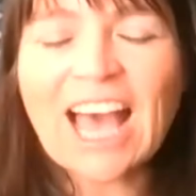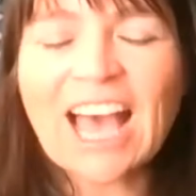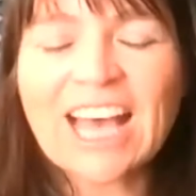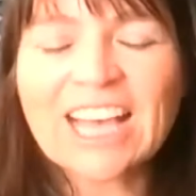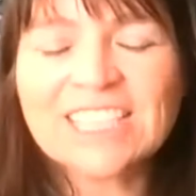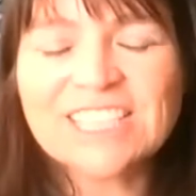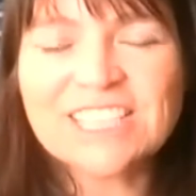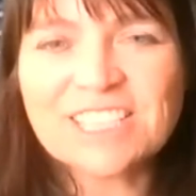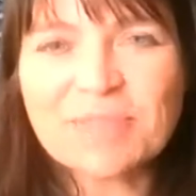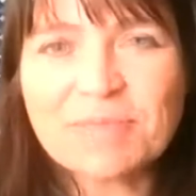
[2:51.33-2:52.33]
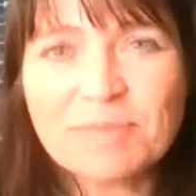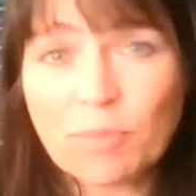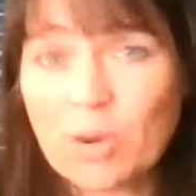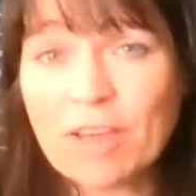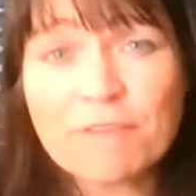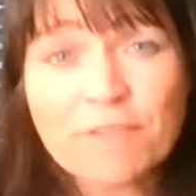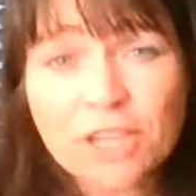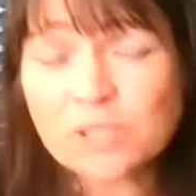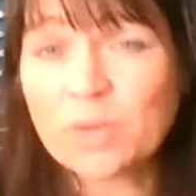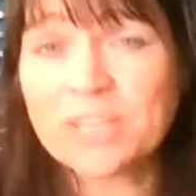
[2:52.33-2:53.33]
And when I
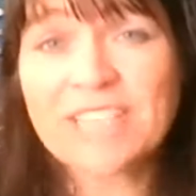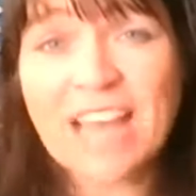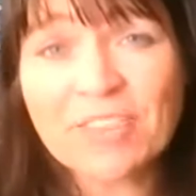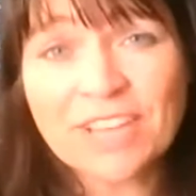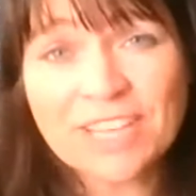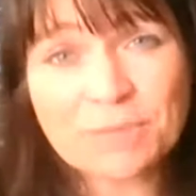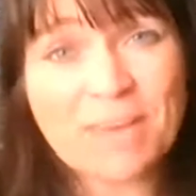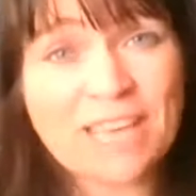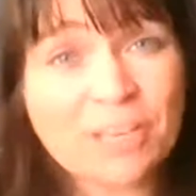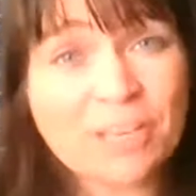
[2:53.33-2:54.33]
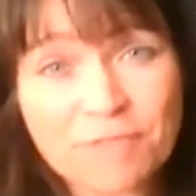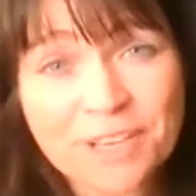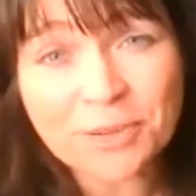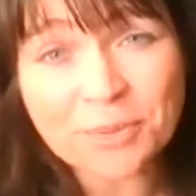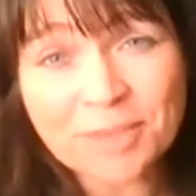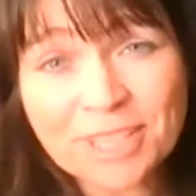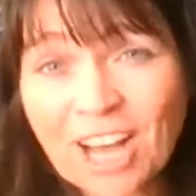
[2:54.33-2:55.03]
first went down there to make a film,